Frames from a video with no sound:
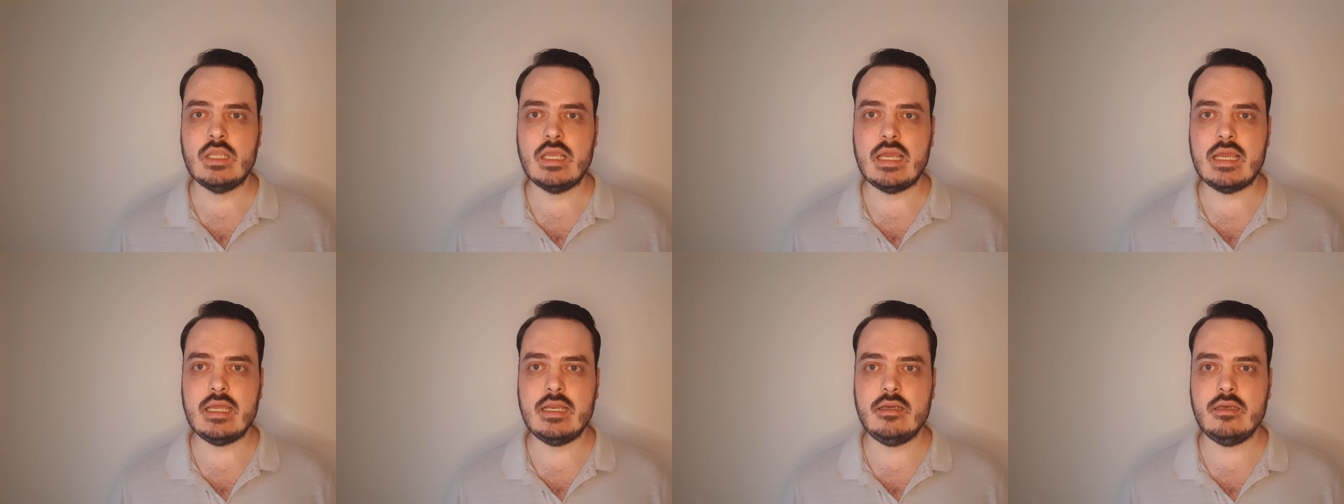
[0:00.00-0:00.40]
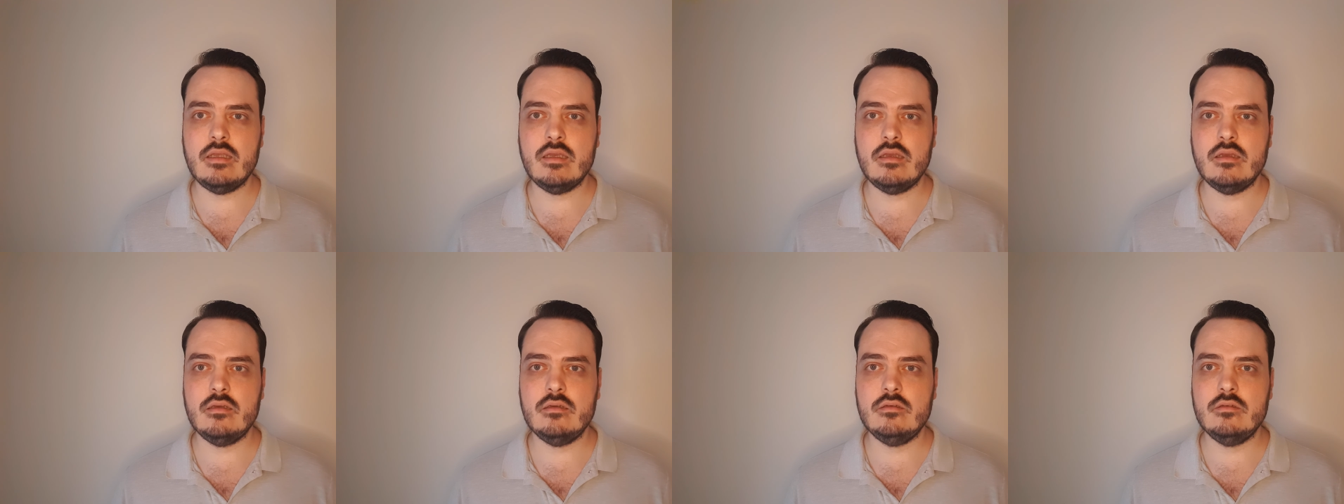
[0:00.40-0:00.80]
And
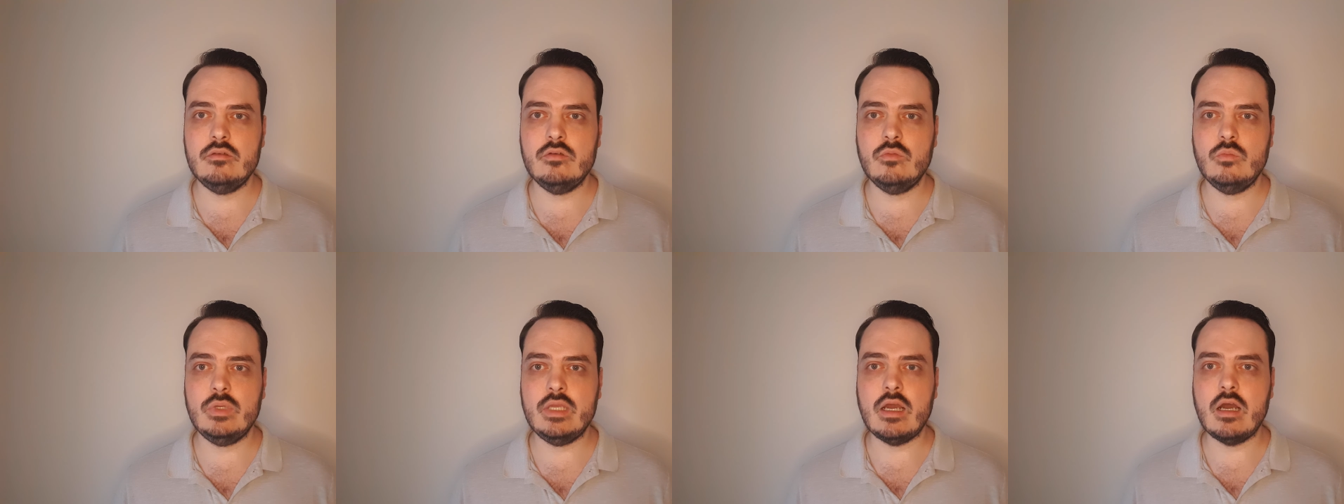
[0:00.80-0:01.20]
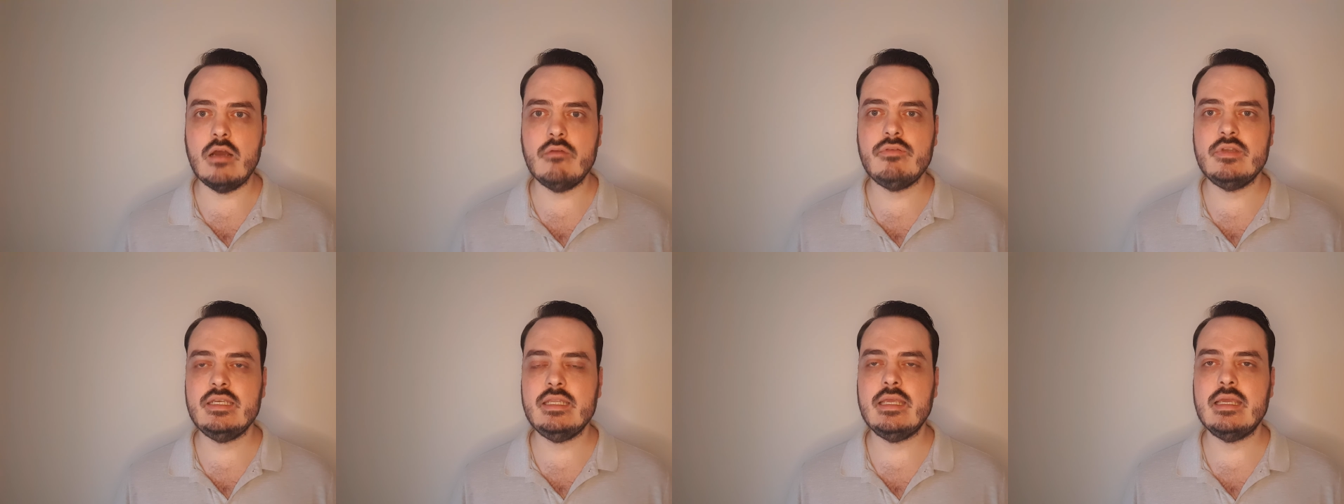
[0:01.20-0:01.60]
we
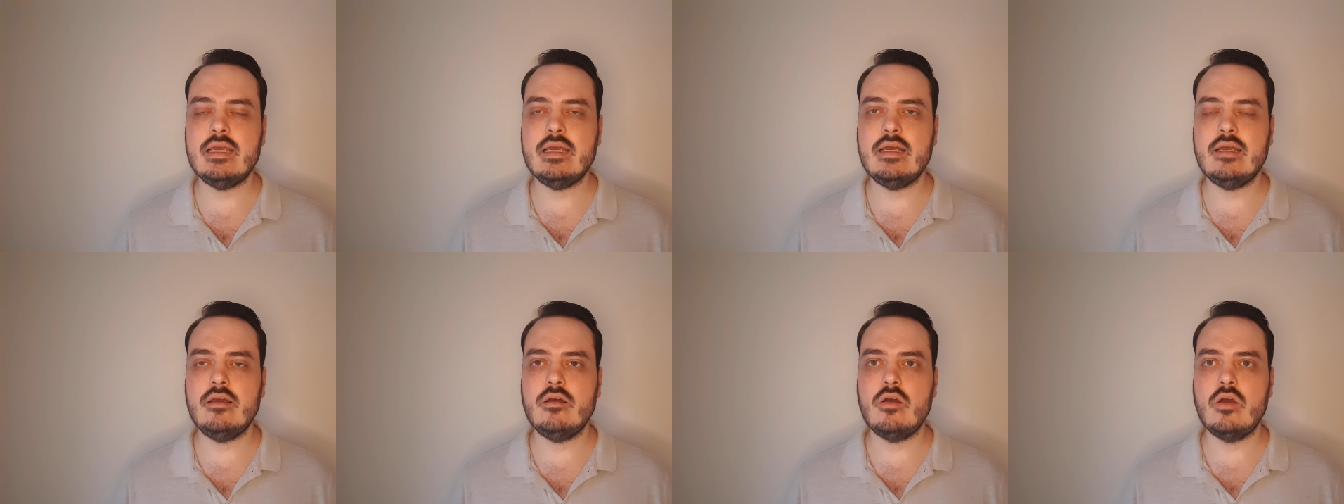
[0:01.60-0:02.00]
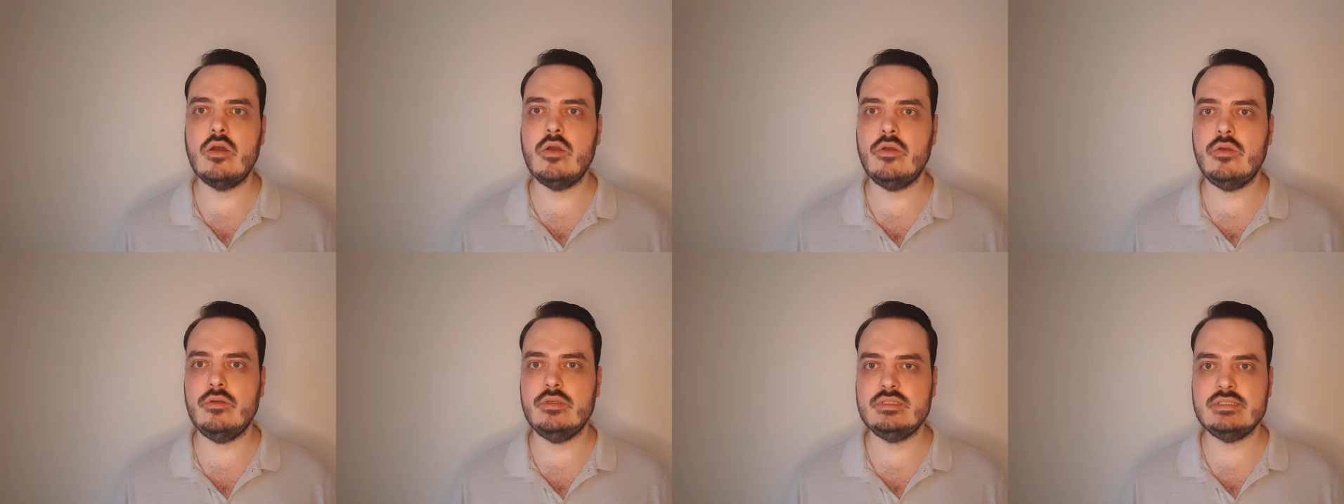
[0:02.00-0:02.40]
often hear,
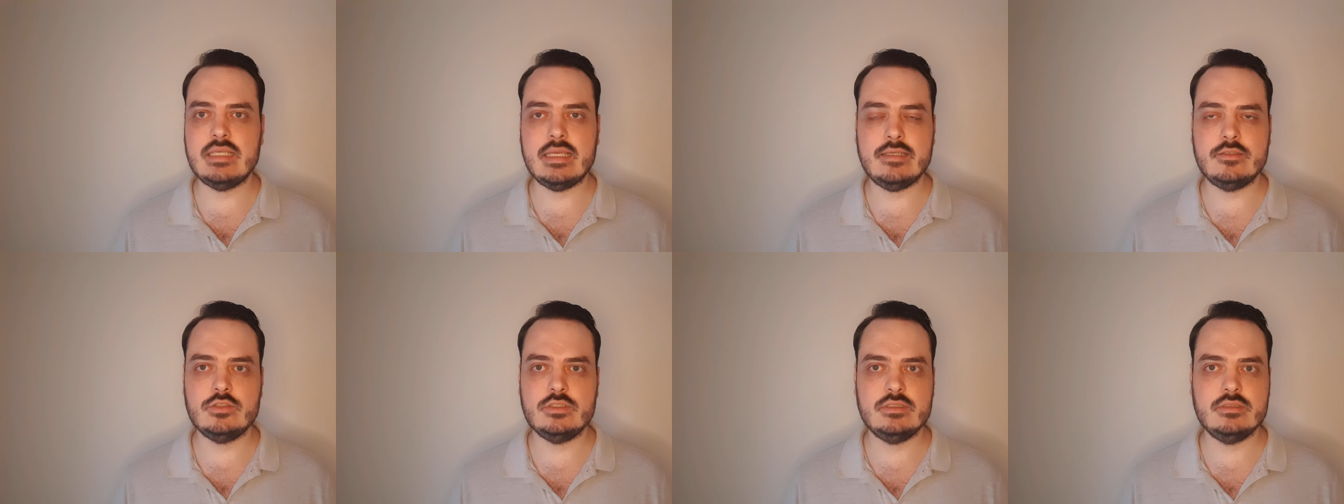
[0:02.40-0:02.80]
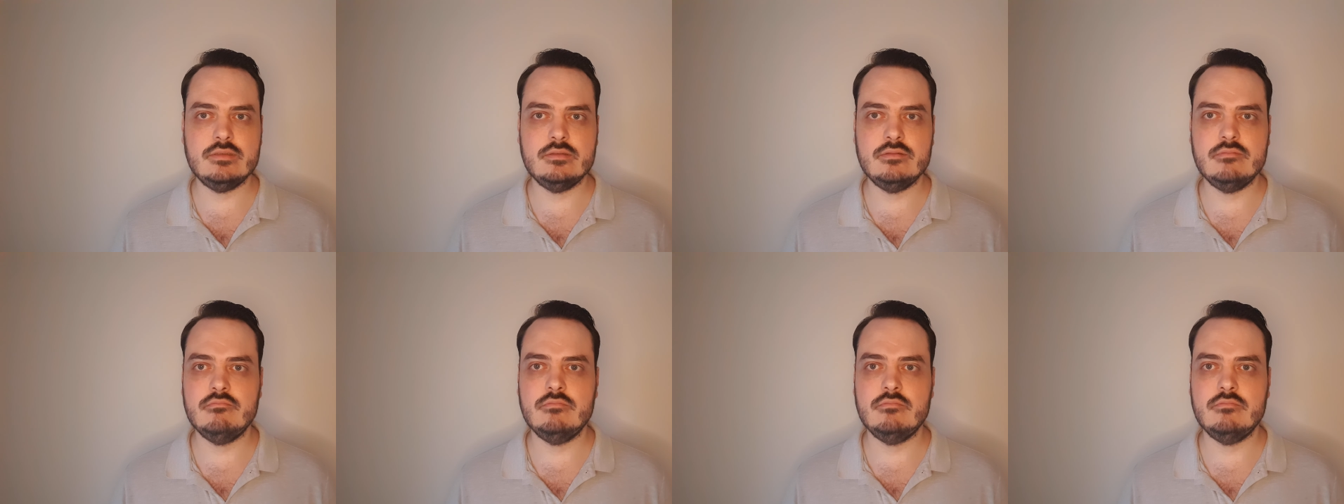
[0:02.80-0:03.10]
oh, sex,